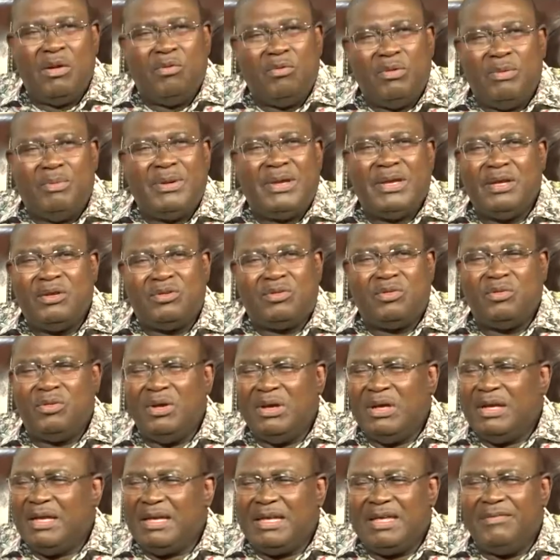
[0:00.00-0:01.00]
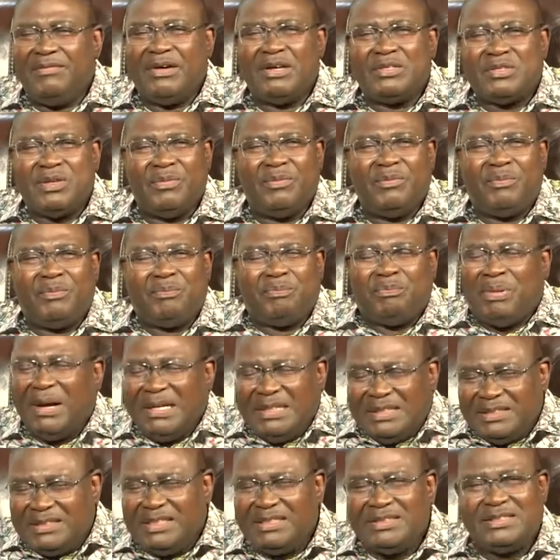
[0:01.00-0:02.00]
We begin to give us some
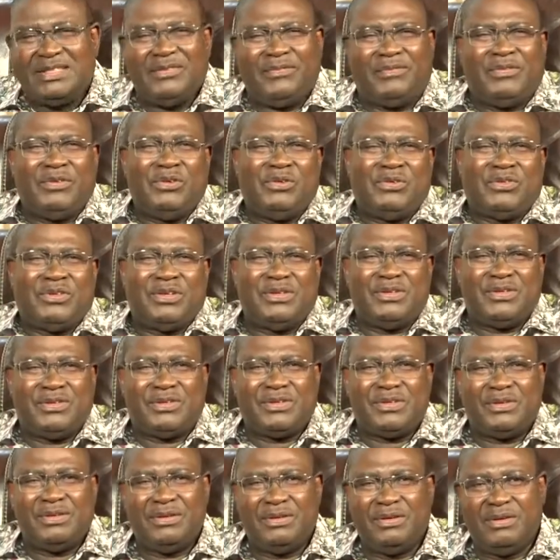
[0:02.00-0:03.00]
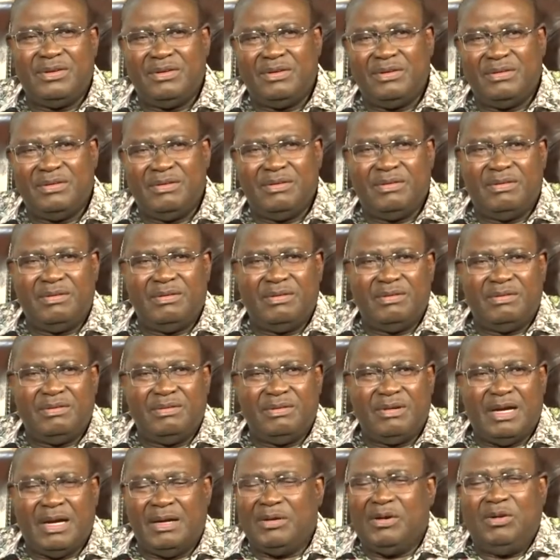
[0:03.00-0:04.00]
pungent effusions.
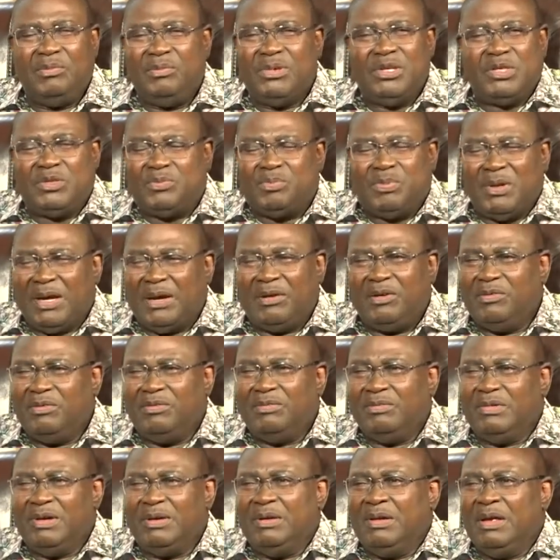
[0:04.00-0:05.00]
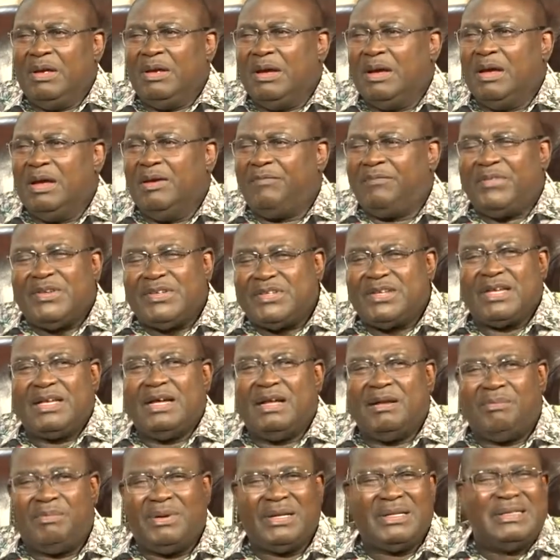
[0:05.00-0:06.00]
I don't mean
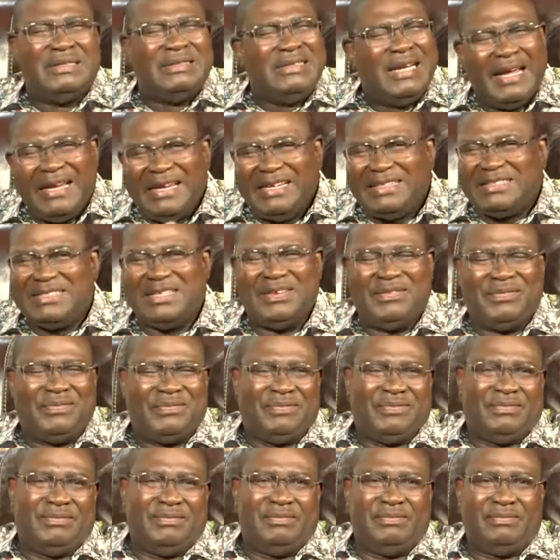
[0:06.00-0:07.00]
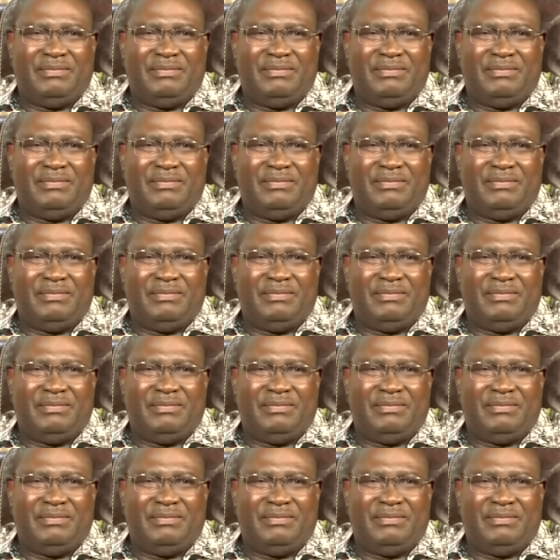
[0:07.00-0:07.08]
physical, but negative.